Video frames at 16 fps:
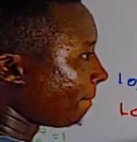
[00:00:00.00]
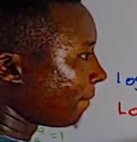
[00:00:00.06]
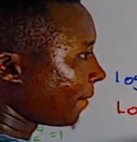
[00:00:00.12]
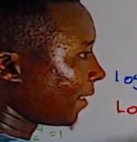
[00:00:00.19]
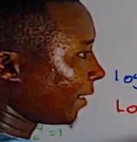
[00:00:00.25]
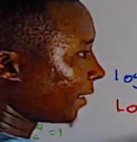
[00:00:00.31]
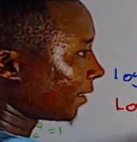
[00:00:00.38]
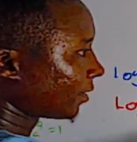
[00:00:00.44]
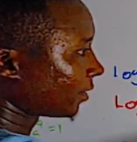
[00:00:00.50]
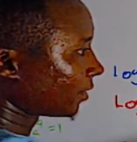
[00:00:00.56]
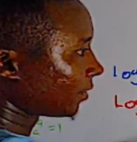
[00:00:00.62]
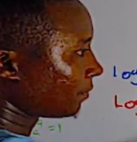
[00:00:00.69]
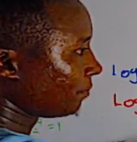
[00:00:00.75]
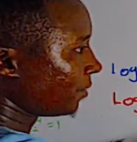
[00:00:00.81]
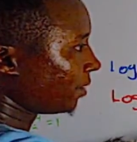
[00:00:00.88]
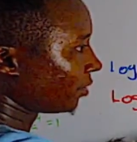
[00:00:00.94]
x
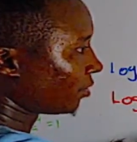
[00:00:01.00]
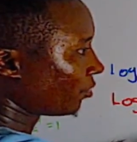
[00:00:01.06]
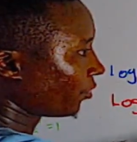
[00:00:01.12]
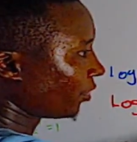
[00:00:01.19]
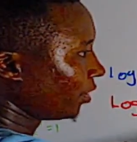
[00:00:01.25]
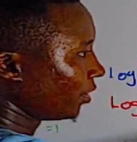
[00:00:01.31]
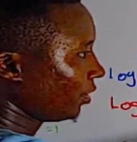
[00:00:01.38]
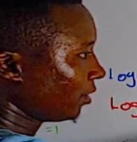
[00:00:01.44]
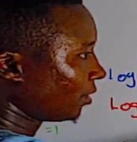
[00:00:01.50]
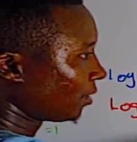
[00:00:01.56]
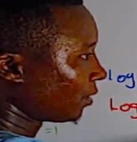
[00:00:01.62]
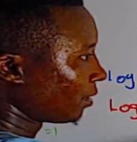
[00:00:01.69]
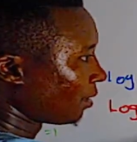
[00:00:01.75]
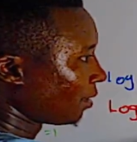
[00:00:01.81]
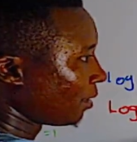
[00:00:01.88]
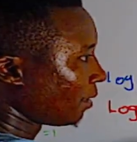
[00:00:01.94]
base 3
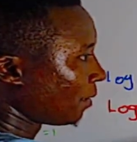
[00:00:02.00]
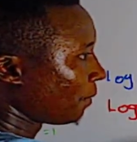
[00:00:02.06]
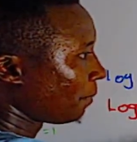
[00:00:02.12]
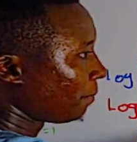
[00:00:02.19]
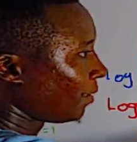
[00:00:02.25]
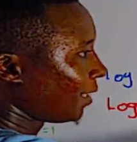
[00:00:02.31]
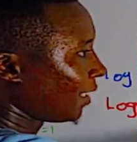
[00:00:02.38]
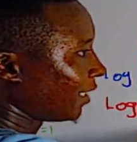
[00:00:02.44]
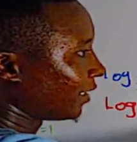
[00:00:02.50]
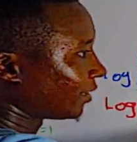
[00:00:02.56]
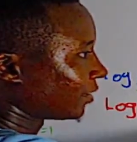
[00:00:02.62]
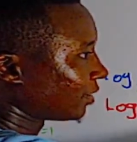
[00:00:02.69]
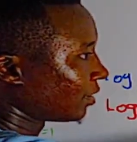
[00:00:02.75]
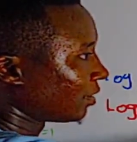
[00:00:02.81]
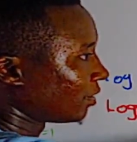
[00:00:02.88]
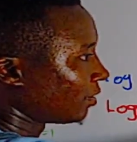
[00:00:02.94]

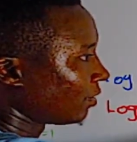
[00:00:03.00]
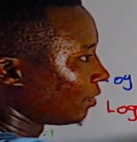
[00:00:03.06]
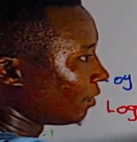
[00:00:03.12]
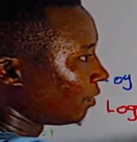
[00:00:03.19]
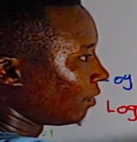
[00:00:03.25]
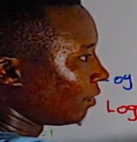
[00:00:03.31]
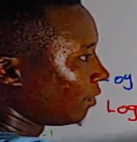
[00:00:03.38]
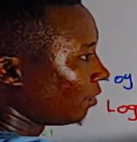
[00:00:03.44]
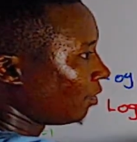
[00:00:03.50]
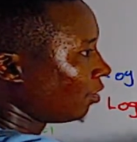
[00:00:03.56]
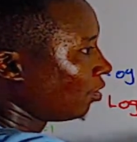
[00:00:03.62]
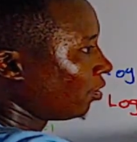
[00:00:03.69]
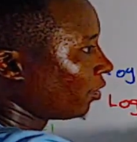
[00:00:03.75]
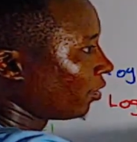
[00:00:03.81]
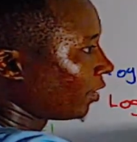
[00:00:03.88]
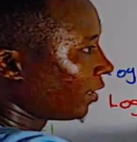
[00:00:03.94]
plus
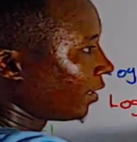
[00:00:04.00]
log